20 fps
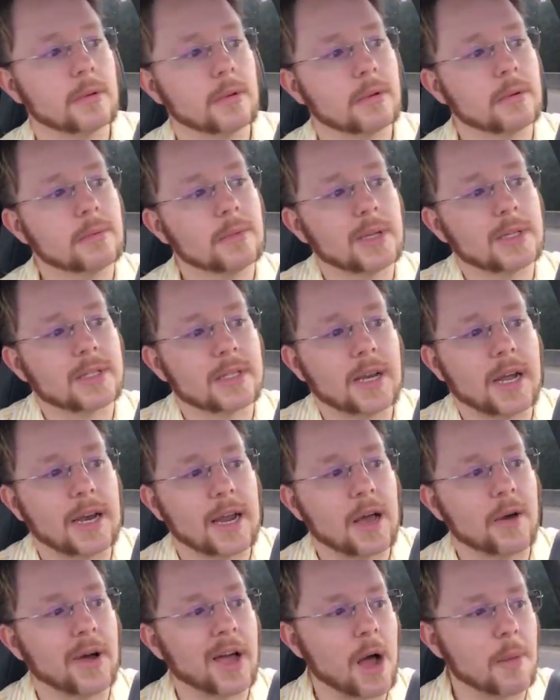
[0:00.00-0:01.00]
that's not
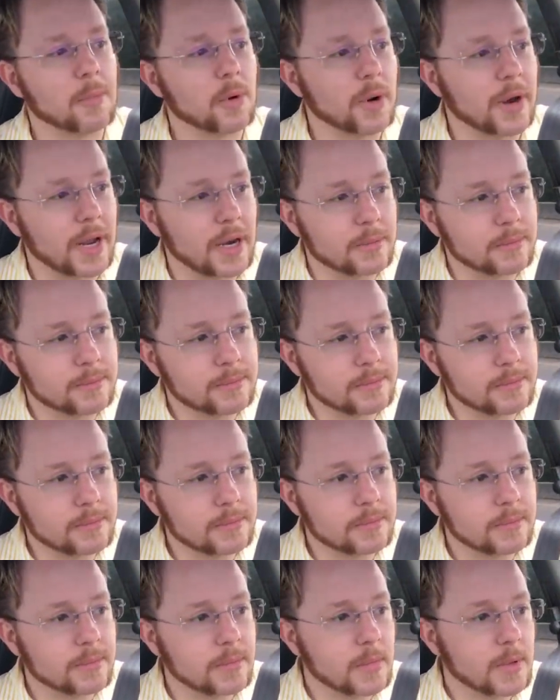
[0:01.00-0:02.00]
how I operate.
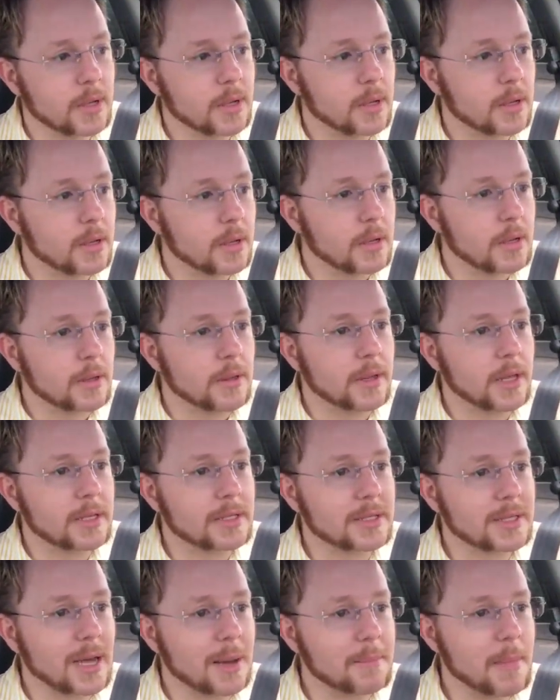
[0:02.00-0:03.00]
That's
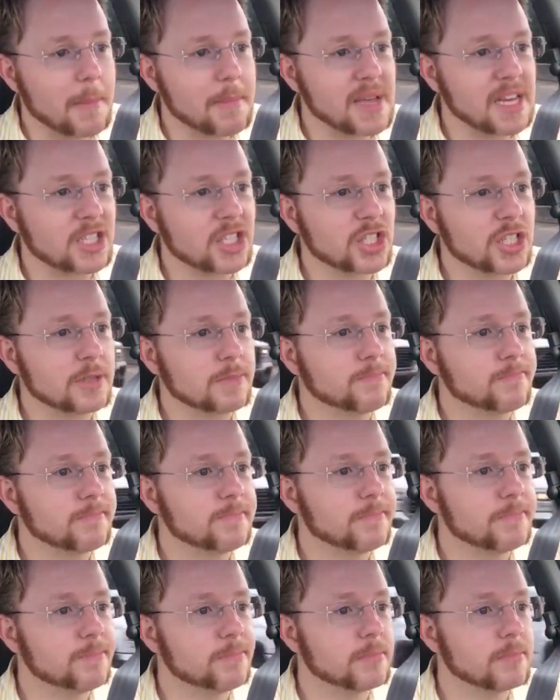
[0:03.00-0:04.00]
not my mission.
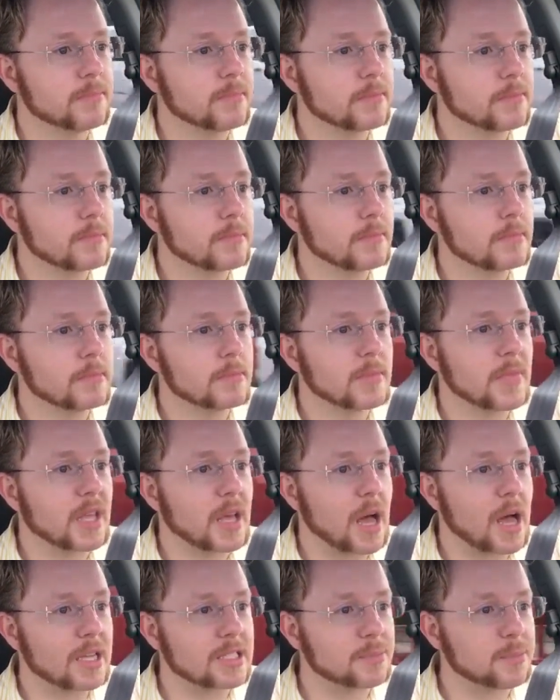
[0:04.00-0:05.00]
The
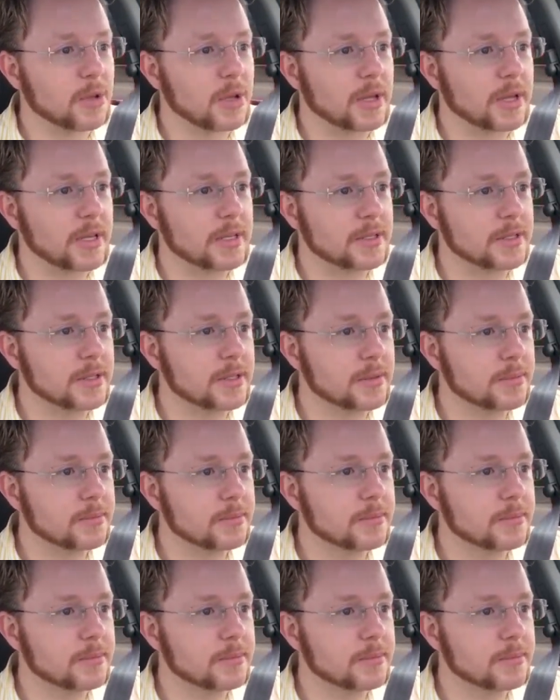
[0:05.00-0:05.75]
gospel is.